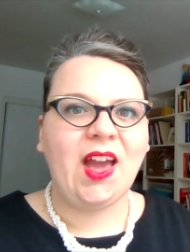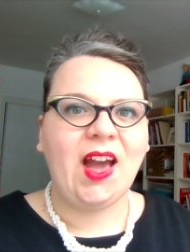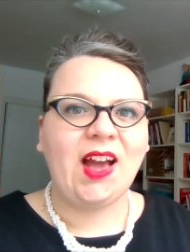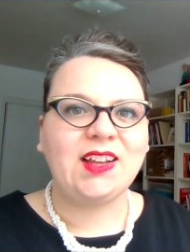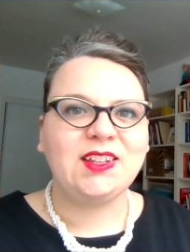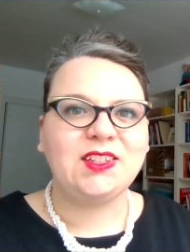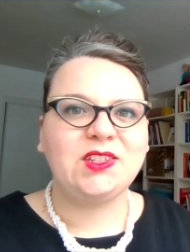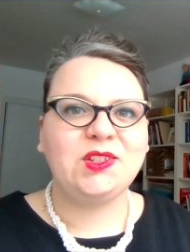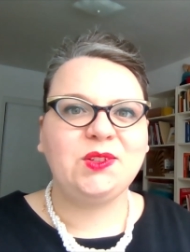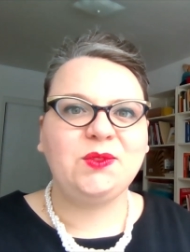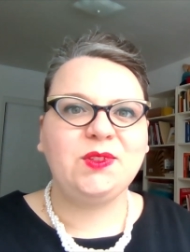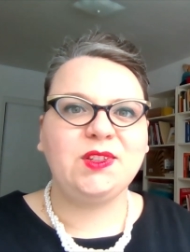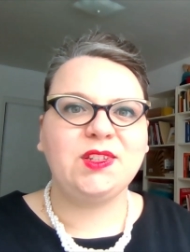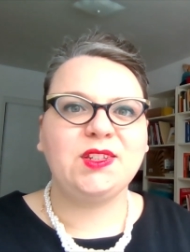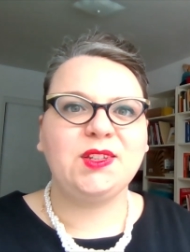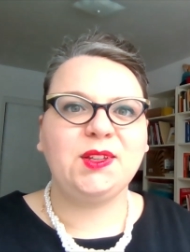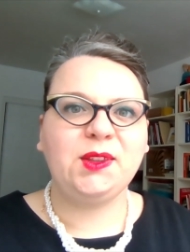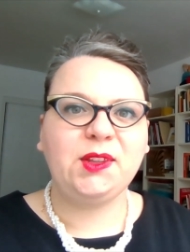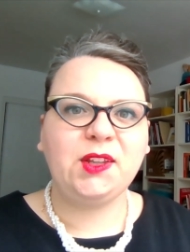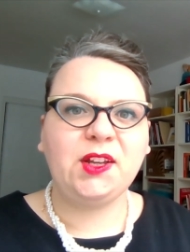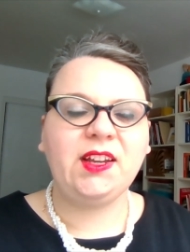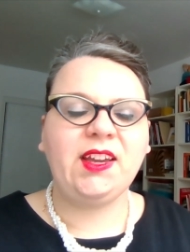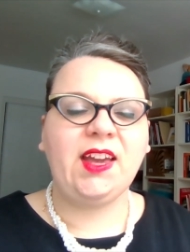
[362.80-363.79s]
asked students to
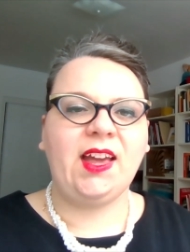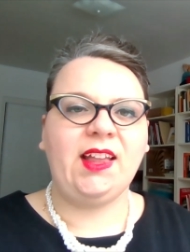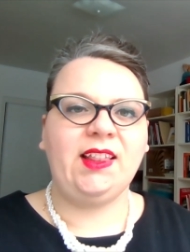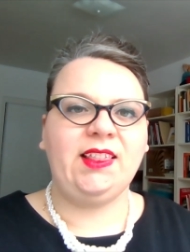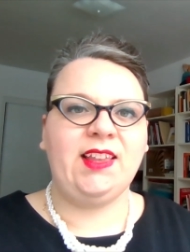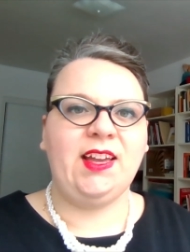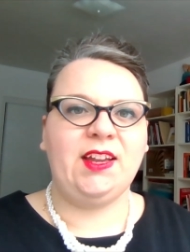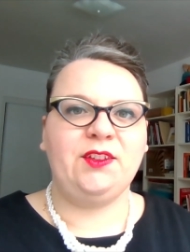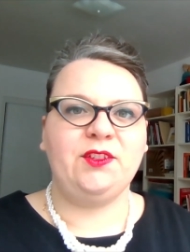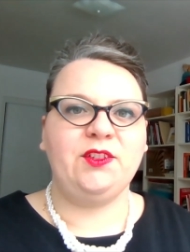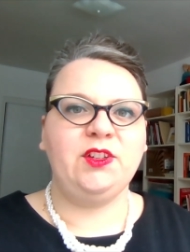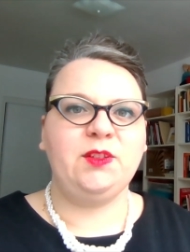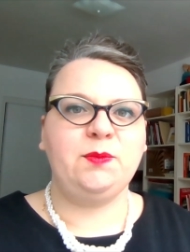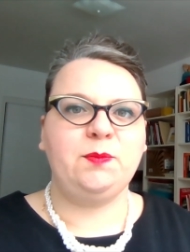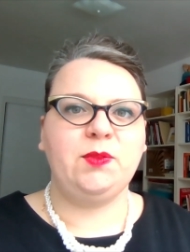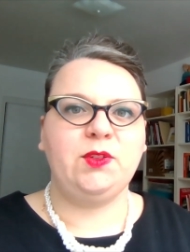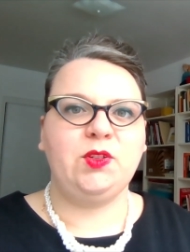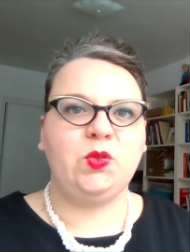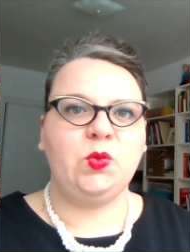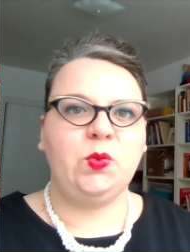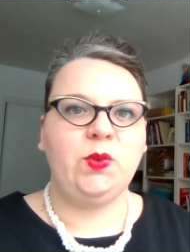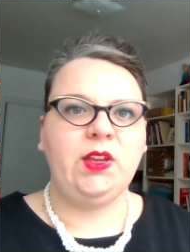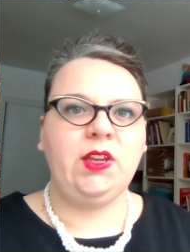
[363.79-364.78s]
look at letters
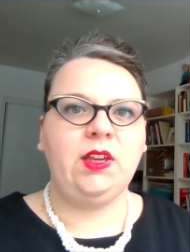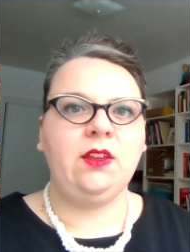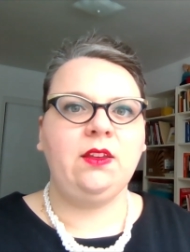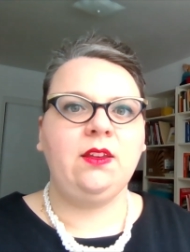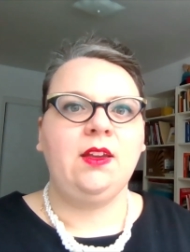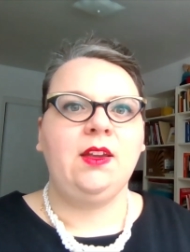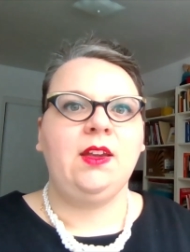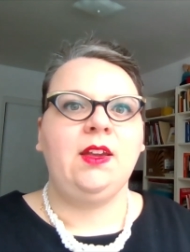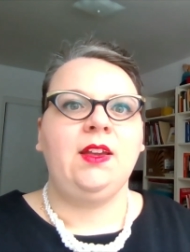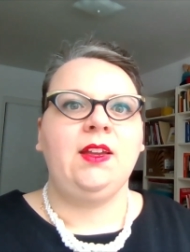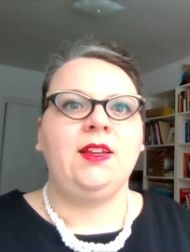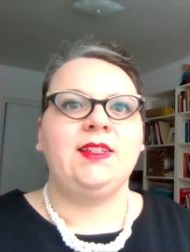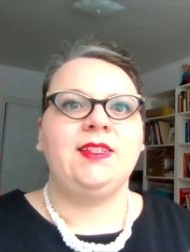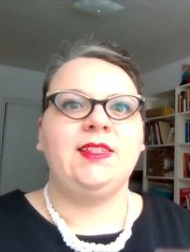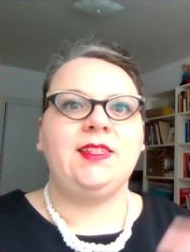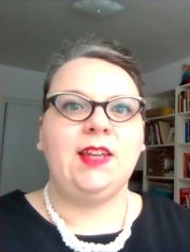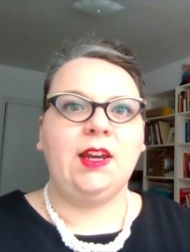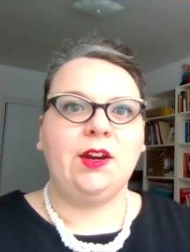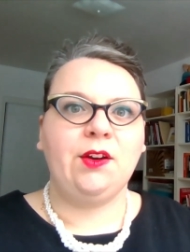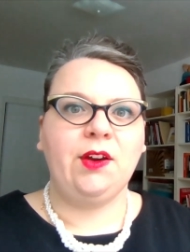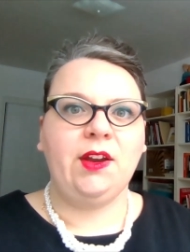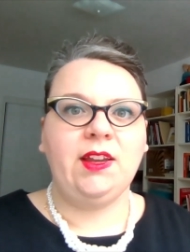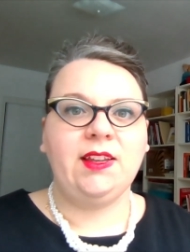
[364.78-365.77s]
between
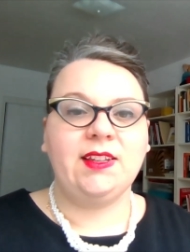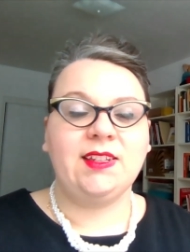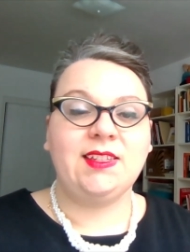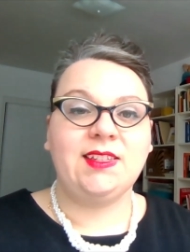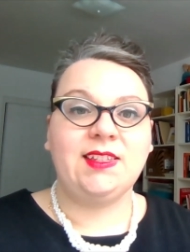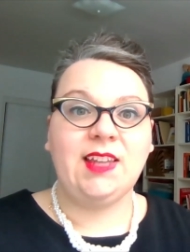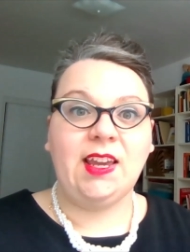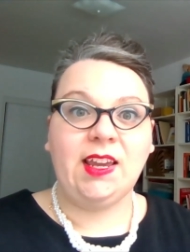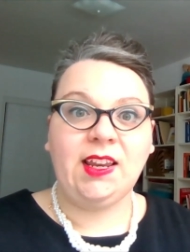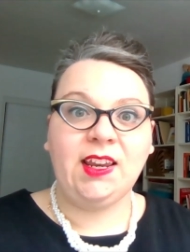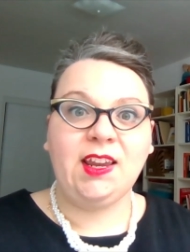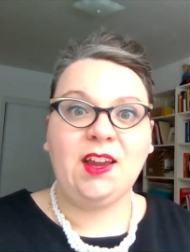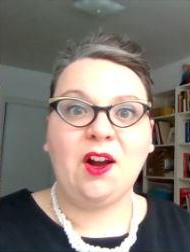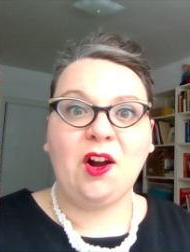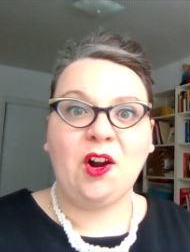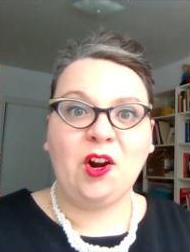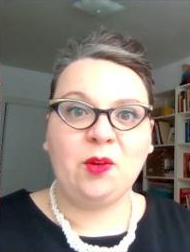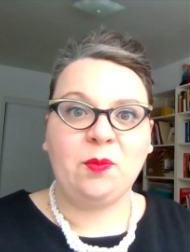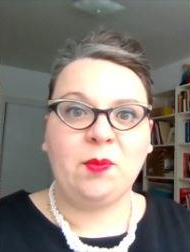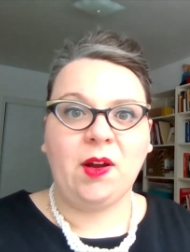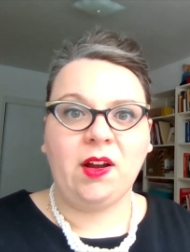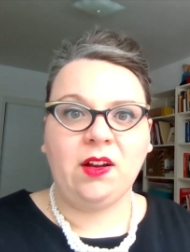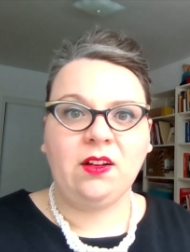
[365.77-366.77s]
Sadie
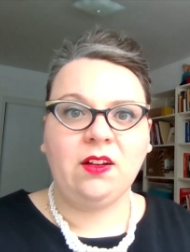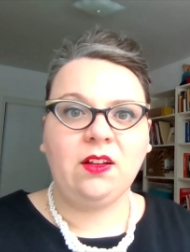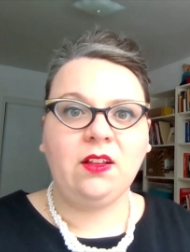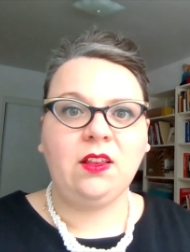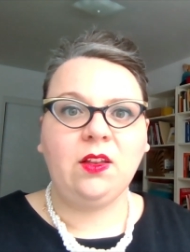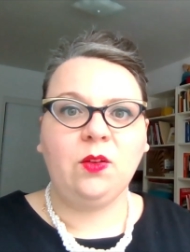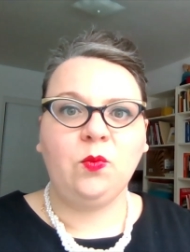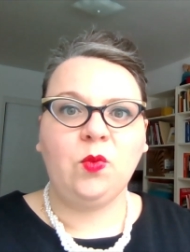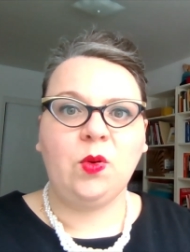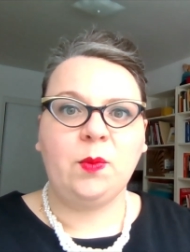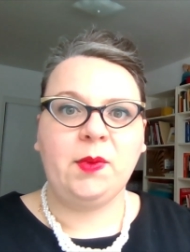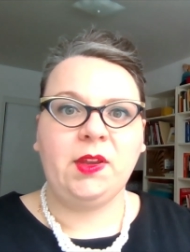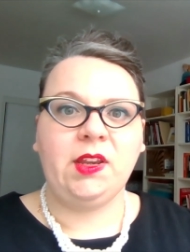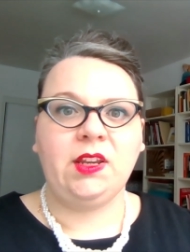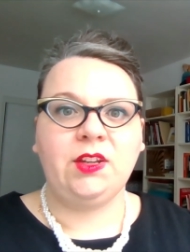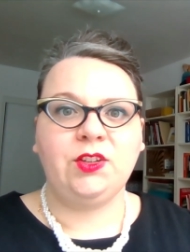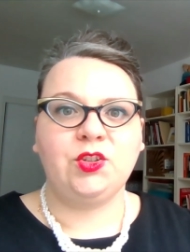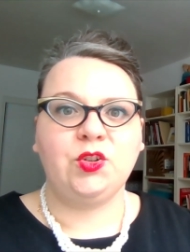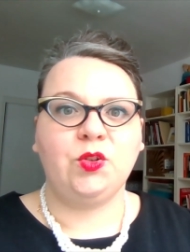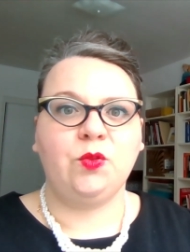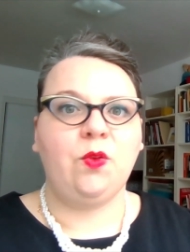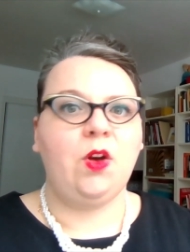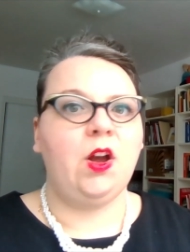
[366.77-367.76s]
Arbuckle, a woman
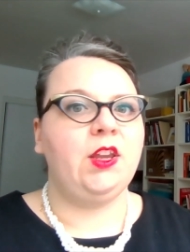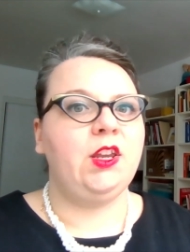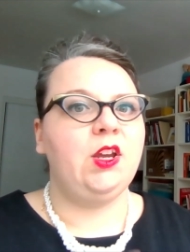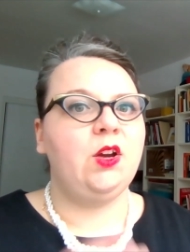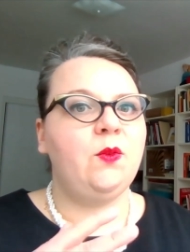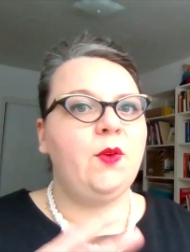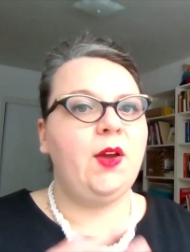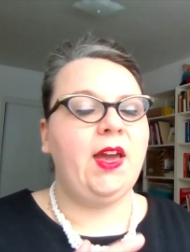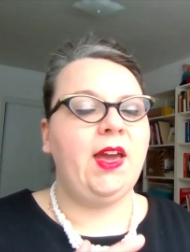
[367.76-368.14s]
in Toronto,